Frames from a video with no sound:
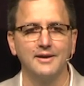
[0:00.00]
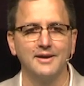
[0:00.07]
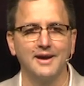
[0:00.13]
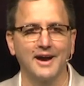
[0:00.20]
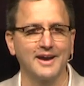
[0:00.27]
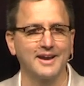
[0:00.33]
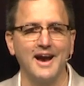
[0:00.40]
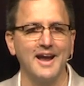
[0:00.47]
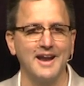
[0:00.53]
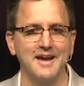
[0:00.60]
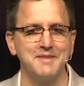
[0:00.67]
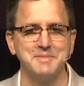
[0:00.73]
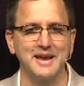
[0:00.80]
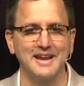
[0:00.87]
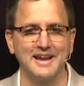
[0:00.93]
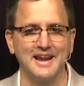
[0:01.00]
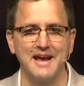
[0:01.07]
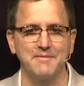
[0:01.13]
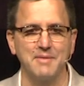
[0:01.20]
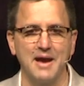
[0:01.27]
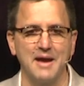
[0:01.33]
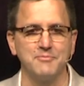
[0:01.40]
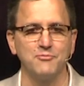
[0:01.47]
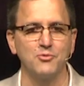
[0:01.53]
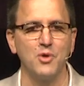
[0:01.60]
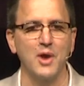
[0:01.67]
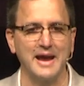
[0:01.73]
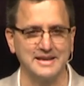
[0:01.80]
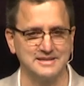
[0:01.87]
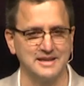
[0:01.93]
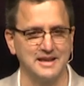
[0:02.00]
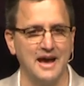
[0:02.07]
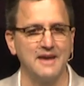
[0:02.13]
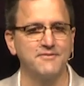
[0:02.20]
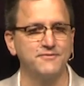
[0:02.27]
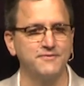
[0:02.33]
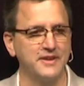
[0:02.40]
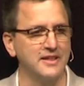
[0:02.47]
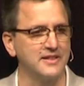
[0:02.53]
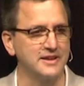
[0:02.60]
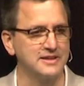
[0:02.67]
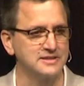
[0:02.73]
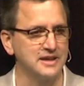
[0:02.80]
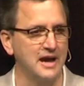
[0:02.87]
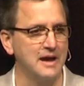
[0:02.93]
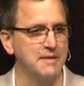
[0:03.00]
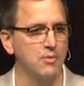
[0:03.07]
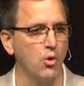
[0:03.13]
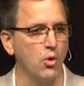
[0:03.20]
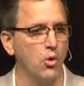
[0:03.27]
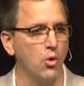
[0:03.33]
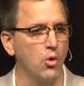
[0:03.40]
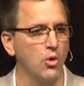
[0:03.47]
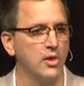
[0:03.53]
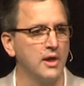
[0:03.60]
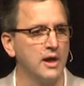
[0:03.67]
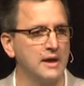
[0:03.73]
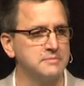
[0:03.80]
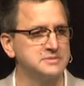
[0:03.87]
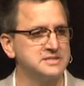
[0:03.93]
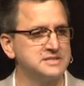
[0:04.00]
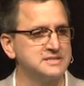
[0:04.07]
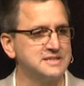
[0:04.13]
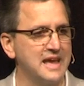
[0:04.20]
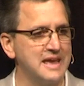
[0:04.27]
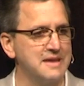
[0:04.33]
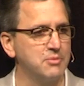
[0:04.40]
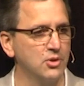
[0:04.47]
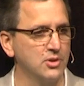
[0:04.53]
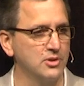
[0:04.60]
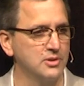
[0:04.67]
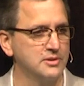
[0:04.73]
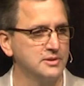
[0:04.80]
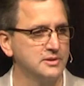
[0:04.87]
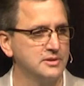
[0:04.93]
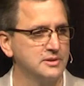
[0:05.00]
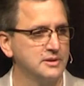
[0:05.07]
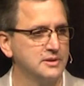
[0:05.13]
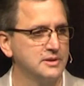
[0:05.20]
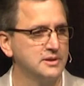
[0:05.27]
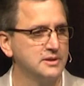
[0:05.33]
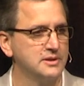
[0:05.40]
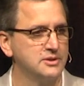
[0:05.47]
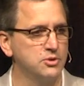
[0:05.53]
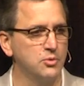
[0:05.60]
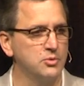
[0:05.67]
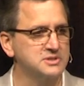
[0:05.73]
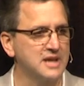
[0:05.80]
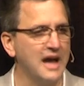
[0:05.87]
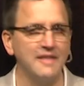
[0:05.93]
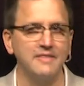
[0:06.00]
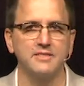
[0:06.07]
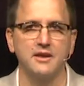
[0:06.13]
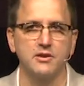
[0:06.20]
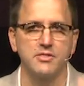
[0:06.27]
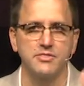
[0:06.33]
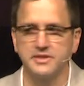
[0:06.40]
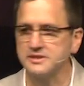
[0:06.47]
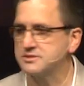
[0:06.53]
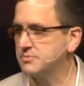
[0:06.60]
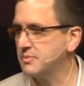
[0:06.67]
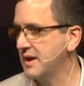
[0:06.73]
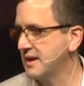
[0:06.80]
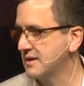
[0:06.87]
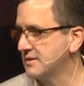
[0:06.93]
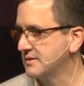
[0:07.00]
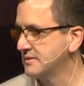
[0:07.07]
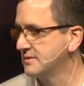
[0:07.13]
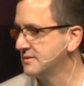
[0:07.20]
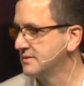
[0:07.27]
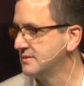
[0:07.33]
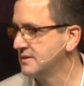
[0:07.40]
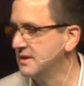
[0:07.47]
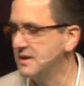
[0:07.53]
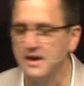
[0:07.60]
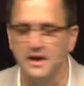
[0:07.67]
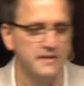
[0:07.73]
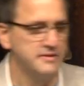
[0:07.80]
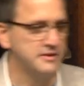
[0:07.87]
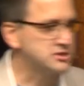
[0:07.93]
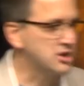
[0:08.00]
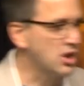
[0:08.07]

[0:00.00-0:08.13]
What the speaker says: I made it. I'm right. I feel it. I'm whole. I'm stable. No one's gotten there this way. There's a